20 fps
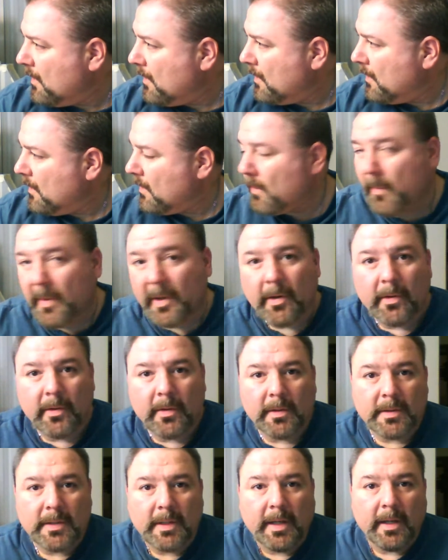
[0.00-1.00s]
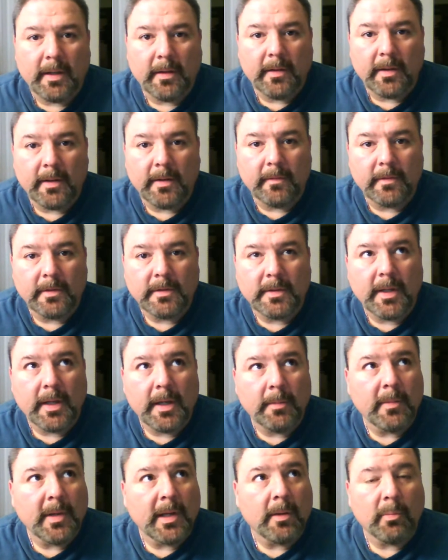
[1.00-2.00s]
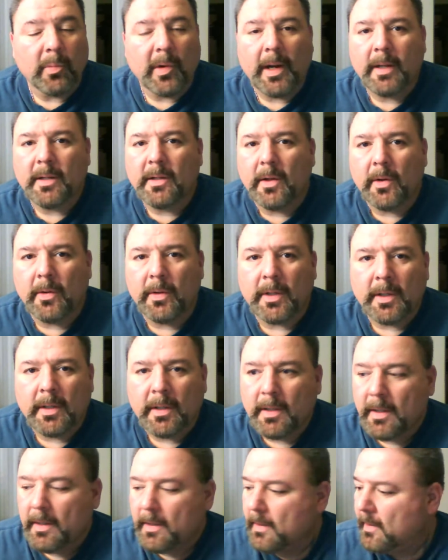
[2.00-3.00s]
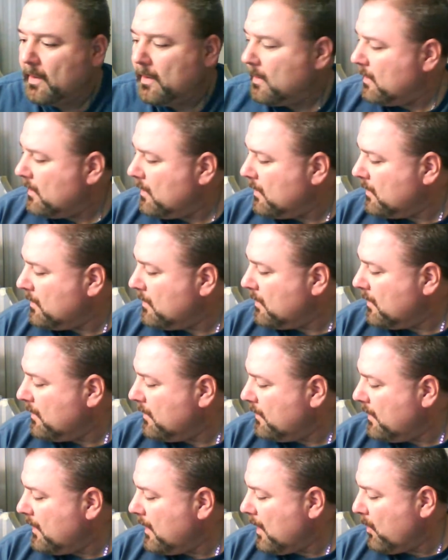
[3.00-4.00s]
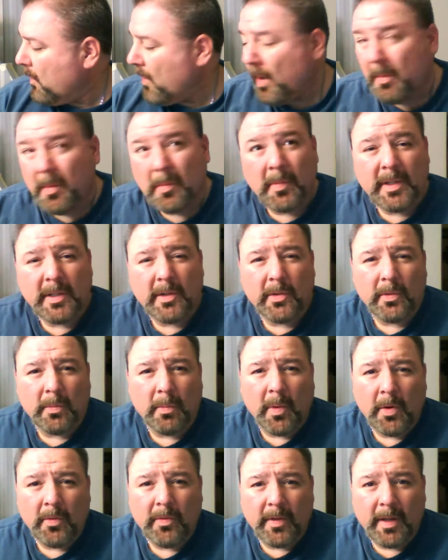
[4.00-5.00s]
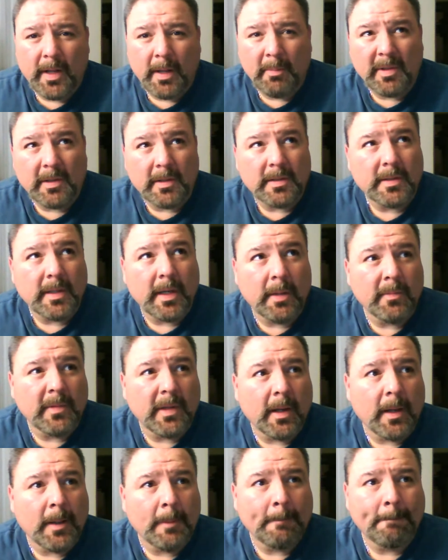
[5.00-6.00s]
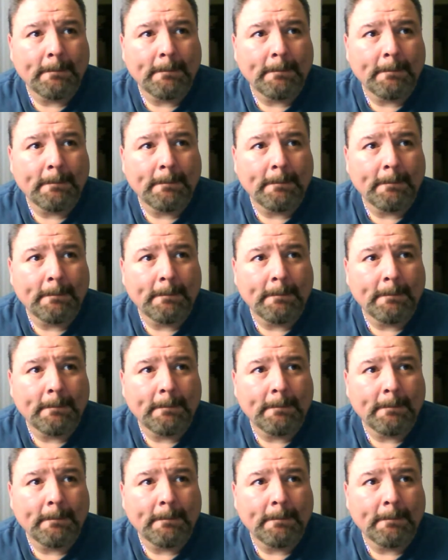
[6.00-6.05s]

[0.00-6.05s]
oh my goodness, I can't think of his name now. Brad Doty. But I'll probably do both of them at the same time.